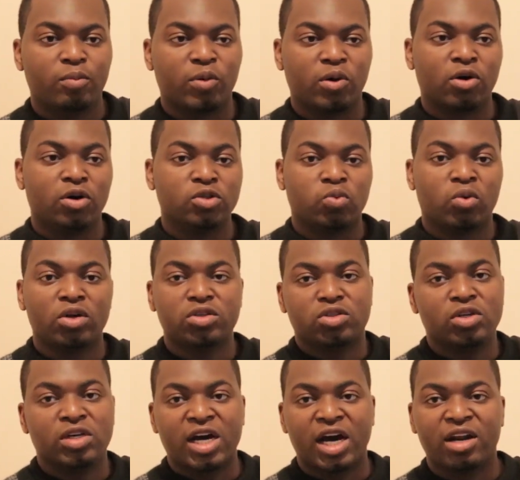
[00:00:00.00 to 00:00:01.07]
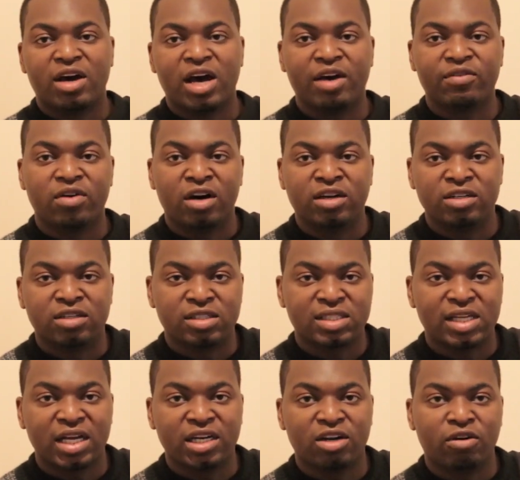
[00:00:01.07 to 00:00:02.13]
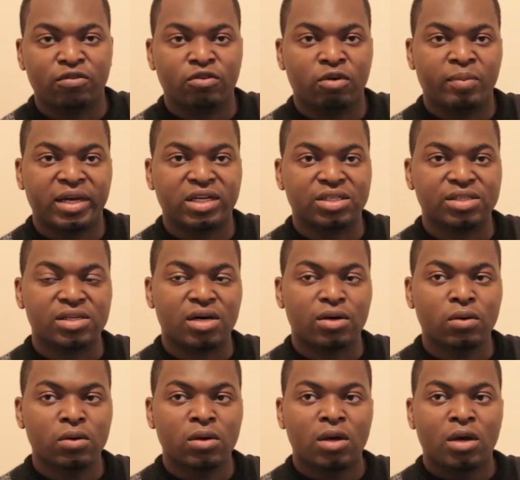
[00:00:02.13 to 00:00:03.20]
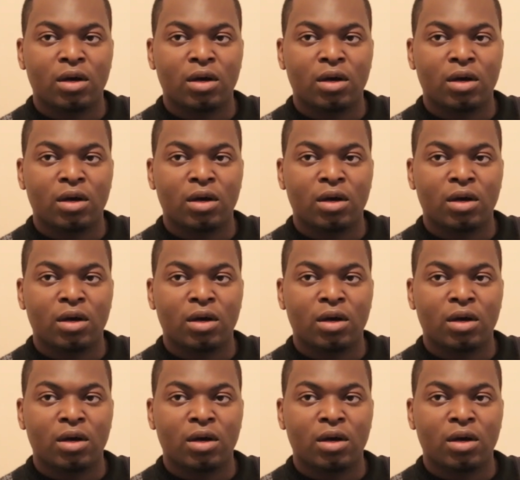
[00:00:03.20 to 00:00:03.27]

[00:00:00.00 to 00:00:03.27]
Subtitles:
because once you kind of have an understanding of the major scale,